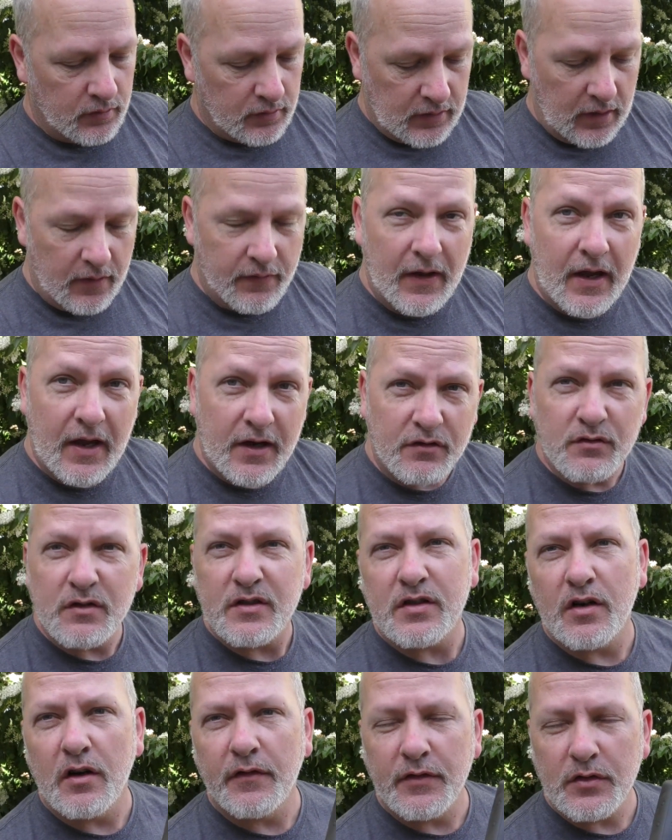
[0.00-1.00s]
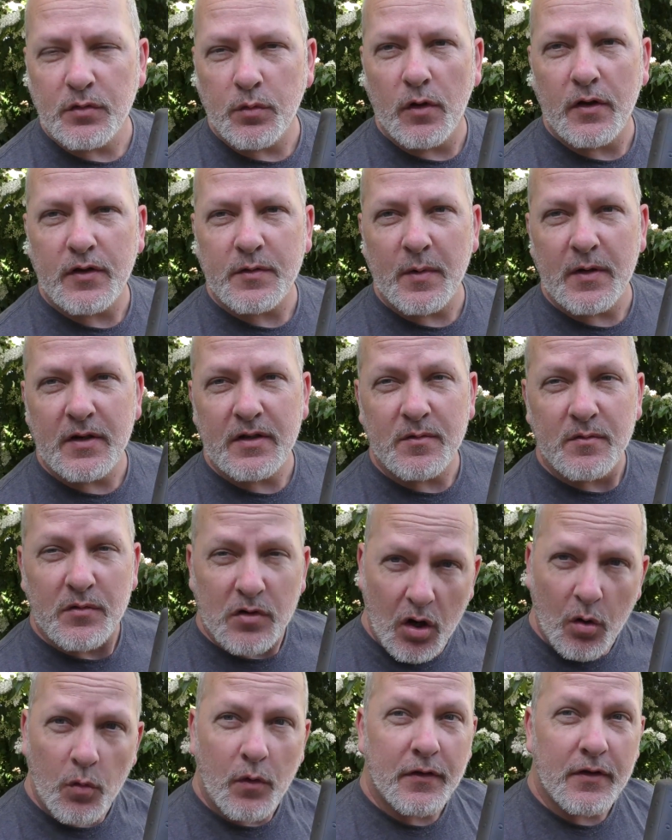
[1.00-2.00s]
So the hedger itself is worth spending some
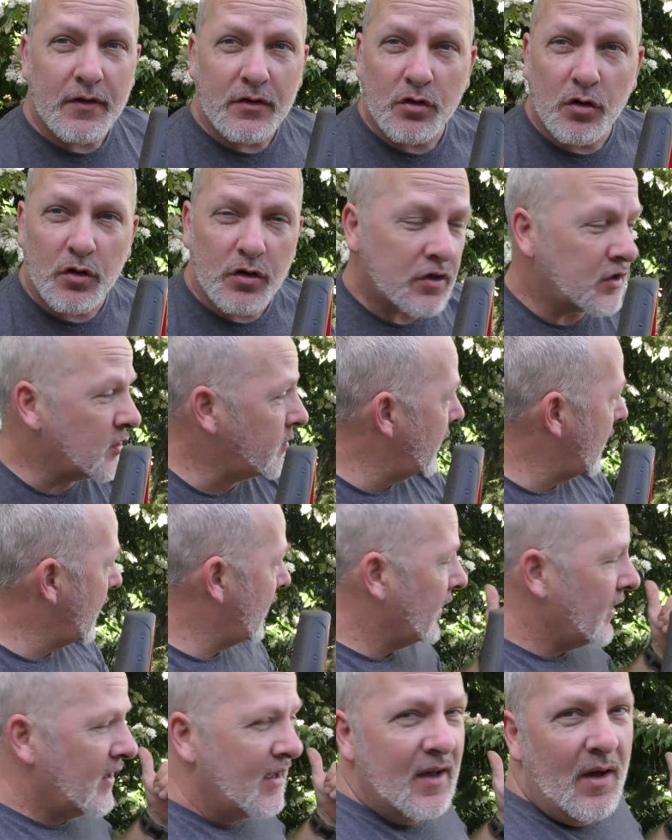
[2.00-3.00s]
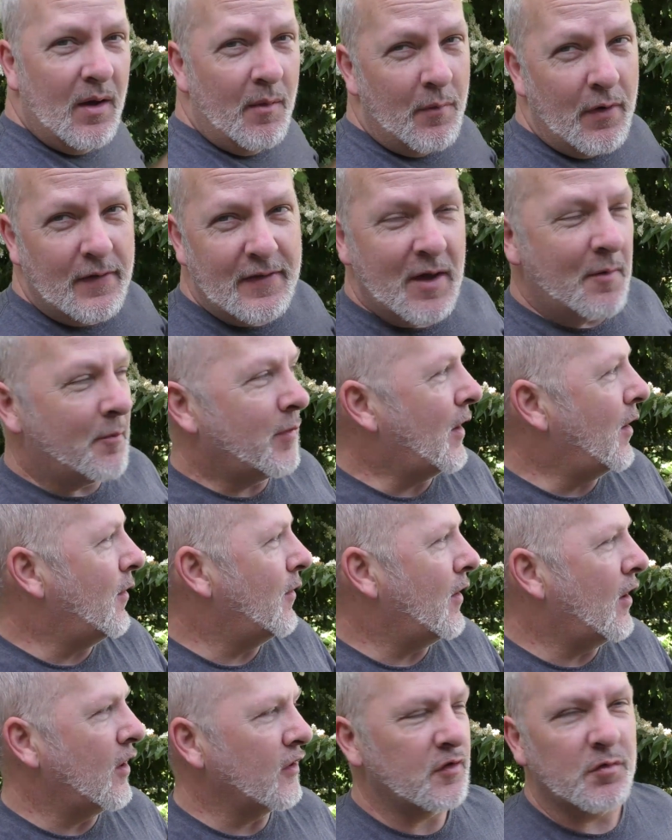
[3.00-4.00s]
time with and talking to you about, but that
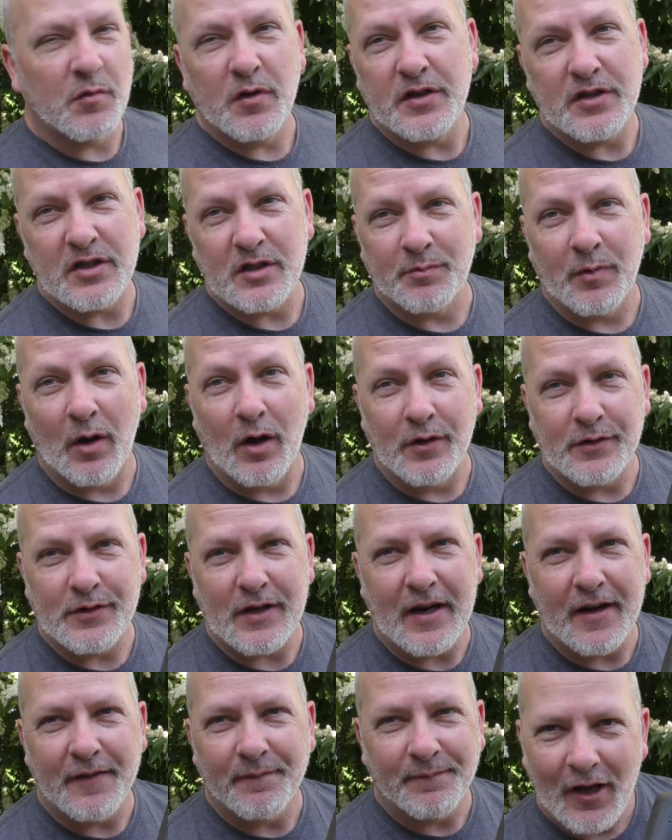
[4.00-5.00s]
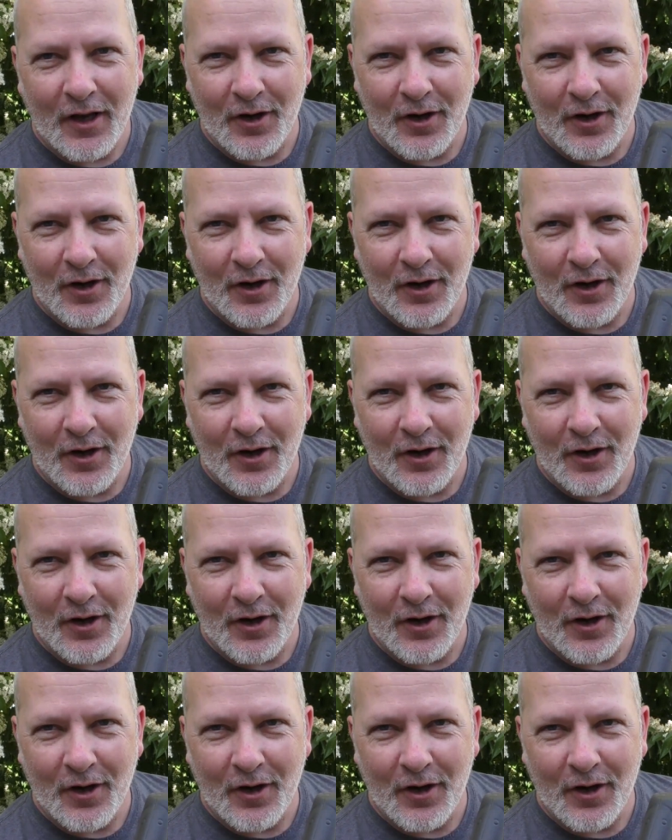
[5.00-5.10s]
blower ultimately just blows air.